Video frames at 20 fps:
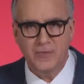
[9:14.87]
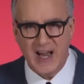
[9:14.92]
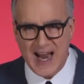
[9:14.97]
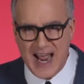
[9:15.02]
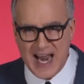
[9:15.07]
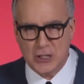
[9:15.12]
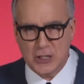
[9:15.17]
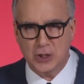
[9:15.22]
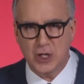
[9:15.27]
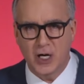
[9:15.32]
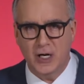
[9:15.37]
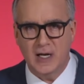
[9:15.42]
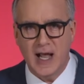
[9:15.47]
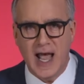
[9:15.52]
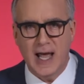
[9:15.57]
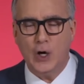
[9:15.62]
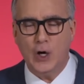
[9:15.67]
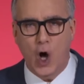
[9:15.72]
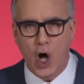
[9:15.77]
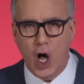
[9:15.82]
The nation
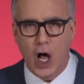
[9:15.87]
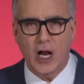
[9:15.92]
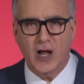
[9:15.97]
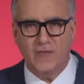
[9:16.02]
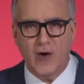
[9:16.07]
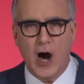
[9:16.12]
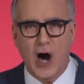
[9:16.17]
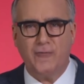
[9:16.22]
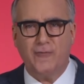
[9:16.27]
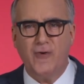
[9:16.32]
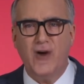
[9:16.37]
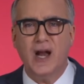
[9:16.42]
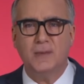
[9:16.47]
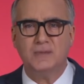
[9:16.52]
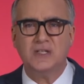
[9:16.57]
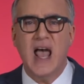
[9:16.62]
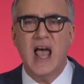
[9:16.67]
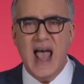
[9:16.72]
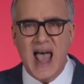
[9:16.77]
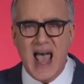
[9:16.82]
and all of our
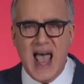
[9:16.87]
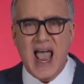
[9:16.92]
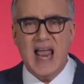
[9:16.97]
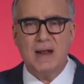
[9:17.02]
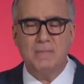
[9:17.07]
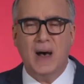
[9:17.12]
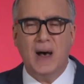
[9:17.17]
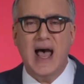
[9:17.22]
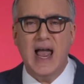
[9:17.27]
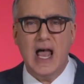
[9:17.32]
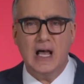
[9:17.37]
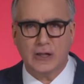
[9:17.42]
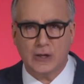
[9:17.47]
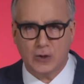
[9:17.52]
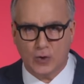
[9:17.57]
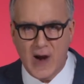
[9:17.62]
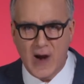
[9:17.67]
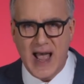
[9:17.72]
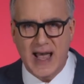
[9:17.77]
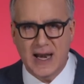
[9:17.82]
freedoms hang by a
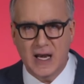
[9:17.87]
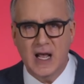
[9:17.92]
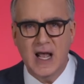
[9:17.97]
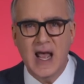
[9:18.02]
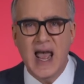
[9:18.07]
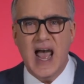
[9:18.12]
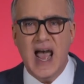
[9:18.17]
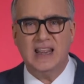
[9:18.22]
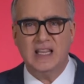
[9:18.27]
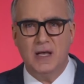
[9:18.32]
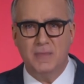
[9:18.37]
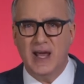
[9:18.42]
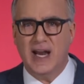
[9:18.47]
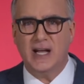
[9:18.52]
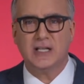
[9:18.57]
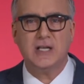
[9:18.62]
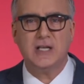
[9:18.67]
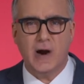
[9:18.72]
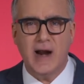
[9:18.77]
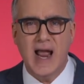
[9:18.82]
thread, and the
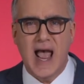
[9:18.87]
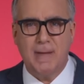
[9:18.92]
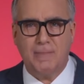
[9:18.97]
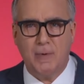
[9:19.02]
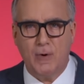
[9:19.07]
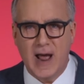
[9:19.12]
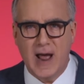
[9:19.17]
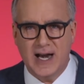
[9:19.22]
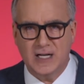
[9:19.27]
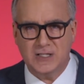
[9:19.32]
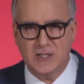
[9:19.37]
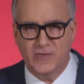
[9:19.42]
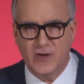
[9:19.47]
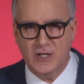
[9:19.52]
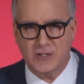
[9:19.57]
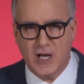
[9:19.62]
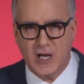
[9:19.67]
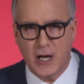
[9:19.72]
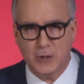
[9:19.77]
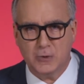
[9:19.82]
military apparatus of
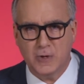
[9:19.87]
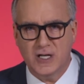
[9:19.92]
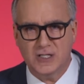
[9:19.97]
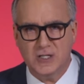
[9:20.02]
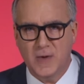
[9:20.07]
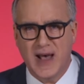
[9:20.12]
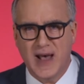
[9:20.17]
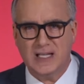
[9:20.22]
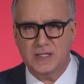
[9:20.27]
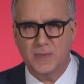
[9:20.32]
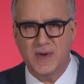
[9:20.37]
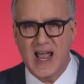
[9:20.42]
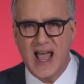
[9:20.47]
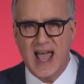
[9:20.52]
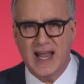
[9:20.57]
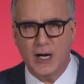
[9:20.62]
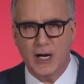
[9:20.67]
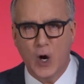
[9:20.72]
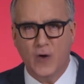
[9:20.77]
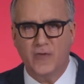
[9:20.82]
this country is about to be
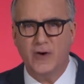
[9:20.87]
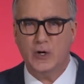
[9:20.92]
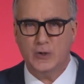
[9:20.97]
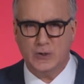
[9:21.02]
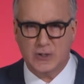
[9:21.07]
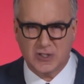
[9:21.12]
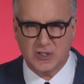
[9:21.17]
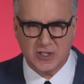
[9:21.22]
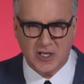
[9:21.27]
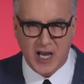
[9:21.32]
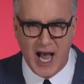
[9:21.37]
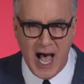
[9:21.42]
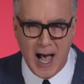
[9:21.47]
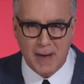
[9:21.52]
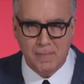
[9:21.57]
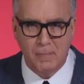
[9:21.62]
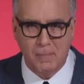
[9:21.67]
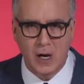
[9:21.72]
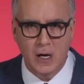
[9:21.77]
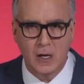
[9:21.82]
handed over to
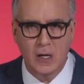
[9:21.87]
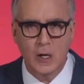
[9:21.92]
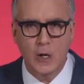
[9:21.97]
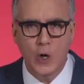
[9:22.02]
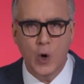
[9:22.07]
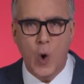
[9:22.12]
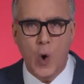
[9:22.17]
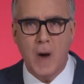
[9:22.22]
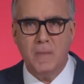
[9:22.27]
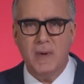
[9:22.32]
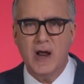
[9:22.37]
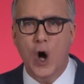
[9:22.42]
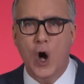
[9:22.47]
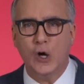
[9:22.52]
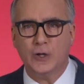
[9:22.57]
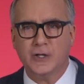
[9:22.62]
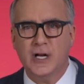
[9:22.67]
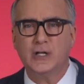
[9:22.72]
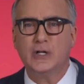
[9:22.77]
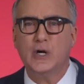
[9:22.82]
scum who are
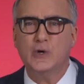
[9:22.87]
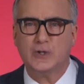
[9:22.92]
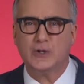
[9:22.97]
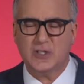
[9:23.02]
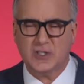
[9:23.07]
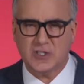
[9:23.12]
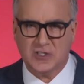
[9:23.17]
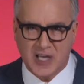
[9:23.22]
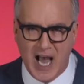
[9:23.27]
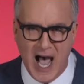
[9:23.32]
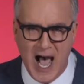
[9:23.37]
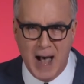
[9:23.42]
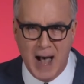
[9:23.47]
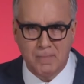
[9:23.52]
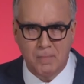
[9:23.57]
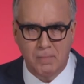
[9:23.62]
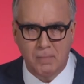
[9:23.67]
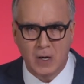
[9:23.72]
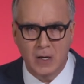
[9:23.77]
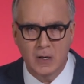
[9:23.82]
beholden to
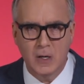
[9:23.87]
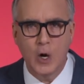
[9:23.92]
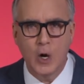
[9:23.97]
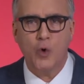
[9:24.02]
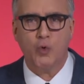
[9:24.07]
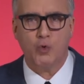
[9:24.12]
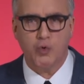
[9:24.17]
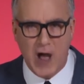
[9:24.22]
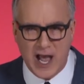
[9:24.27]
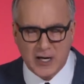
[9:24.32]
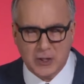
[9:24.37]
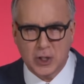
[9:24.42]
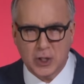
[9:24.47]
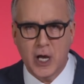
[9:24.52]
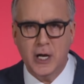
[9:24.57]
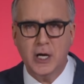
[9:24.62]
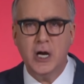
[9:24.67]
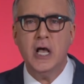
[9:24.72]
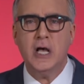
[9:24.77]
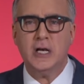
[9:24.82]
scum,
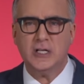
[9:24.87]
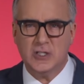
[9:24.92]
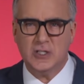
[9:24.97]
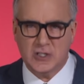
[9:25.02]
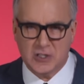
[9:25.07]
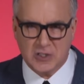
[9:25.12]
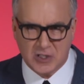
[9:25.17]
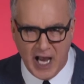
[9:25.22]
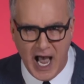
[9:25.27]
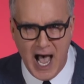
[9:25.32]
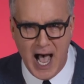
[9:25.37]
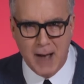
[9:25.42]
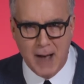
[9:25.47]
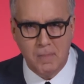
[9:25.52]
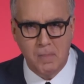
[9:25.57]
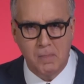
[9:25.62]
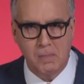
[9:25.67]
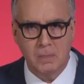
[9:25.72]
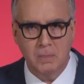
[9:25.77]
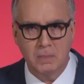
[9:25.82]
Russian
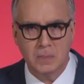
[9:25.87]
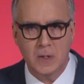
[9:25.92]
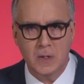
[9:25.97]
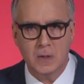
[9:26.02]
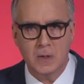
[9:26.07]
scum.